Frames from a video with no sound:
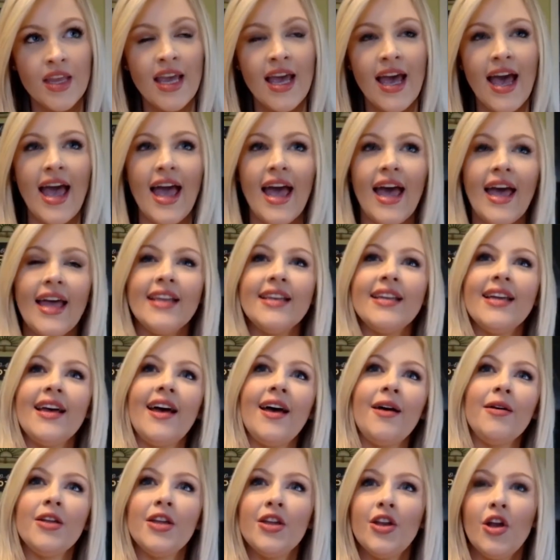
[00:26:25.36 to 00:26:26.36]

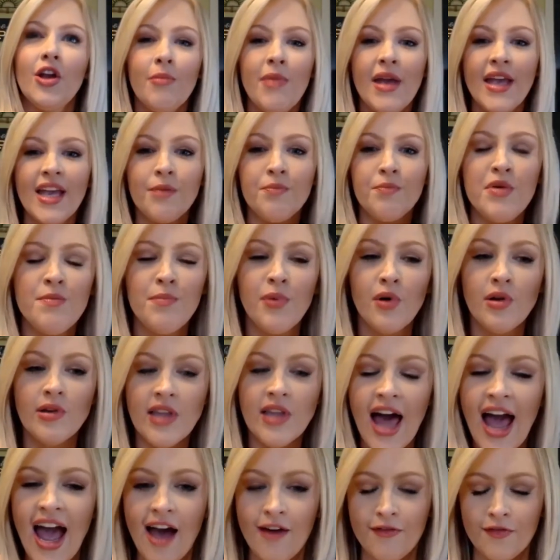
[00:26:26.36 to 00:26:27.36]
And, you know, making people
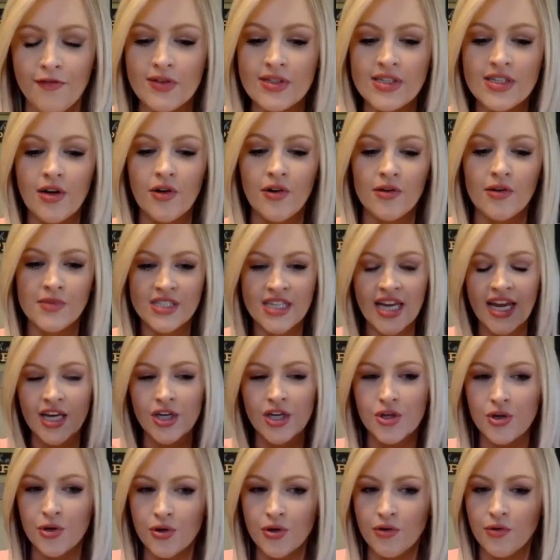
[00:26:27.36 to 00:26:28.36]
laugh. And so I'm staying
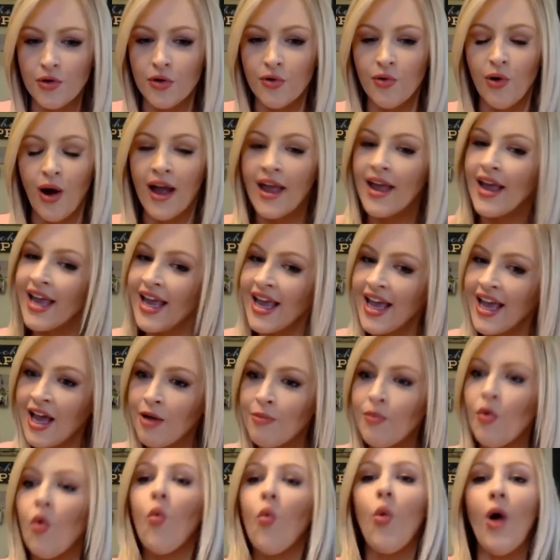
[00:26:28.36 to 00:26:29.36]
true to who I am
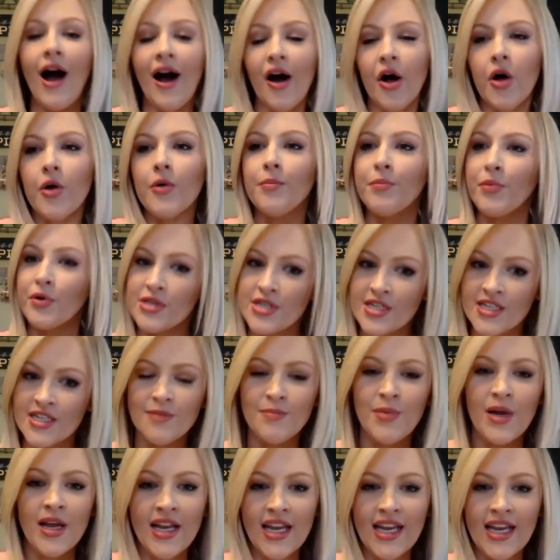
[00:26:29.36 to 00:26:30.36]
while
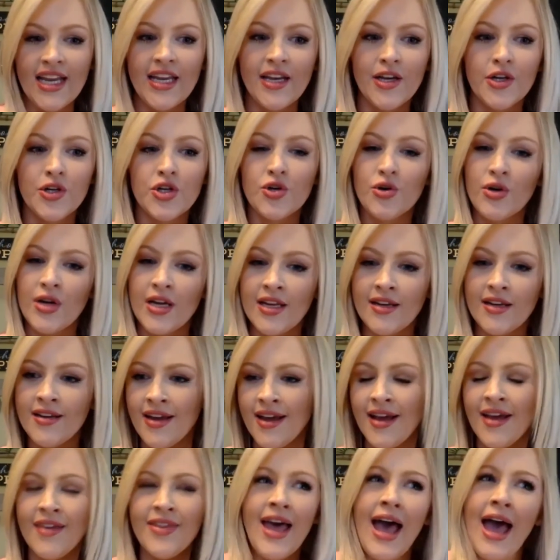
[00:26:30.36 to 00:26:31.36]
participating in a trend
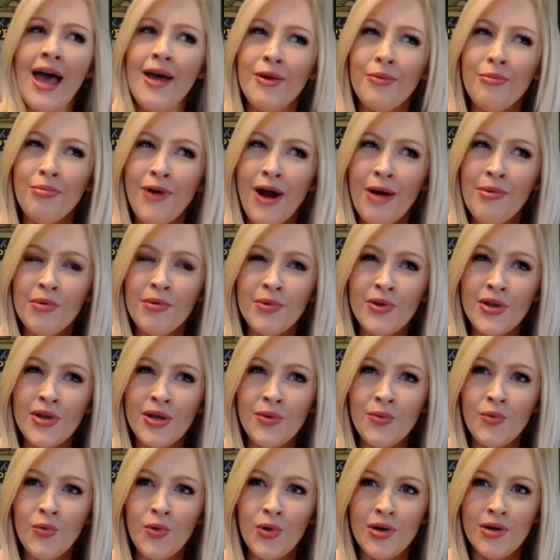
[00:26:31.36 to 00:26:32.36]
that probably
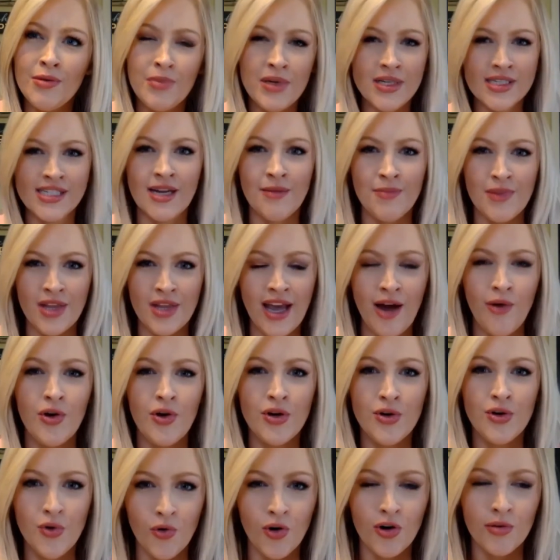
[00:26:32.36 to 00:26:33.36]
wouldn't be something I would
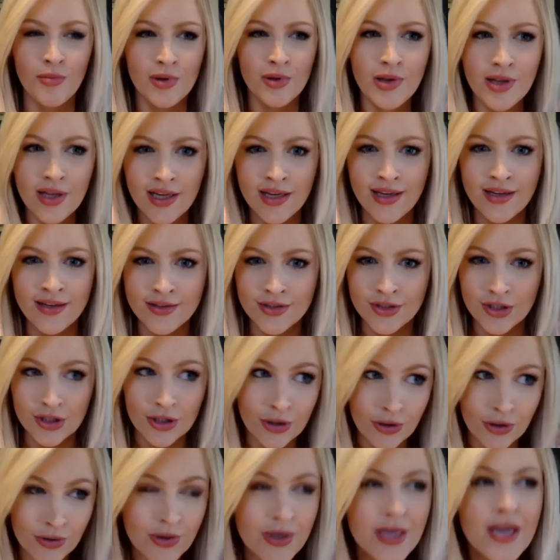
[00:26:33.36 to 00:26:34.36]
normally
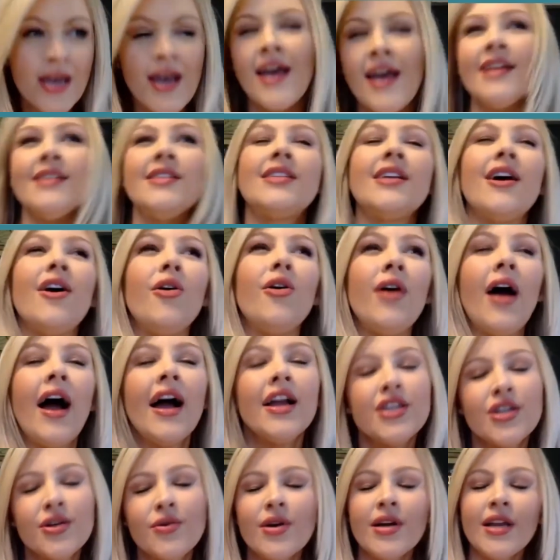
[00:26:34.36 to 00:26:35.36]
do. And so I
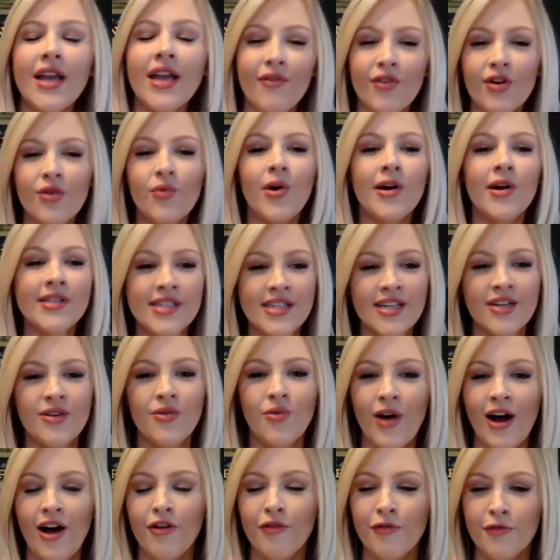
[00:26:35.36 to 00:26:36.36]
do it every once in a
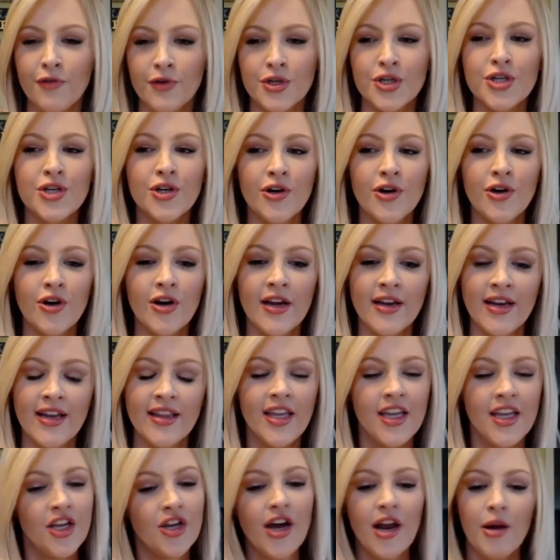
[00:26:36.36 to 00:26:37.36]
while for sure. And then
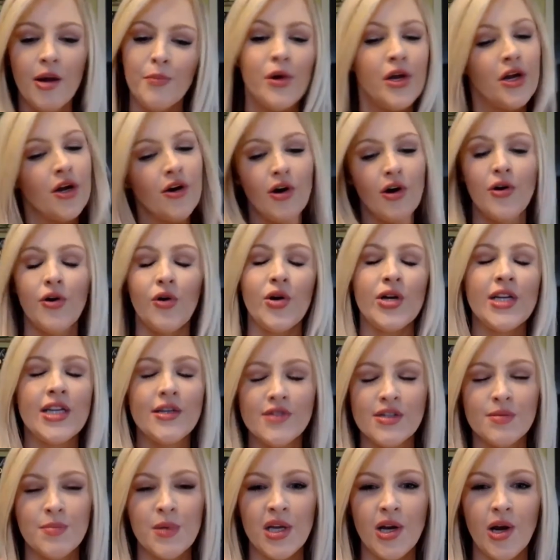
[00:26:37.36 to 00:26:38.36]
you got to put your own creative
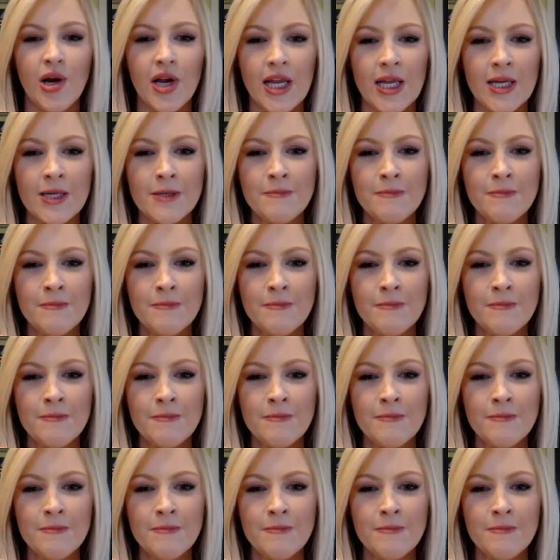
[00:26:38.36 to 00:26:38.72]
spin on it.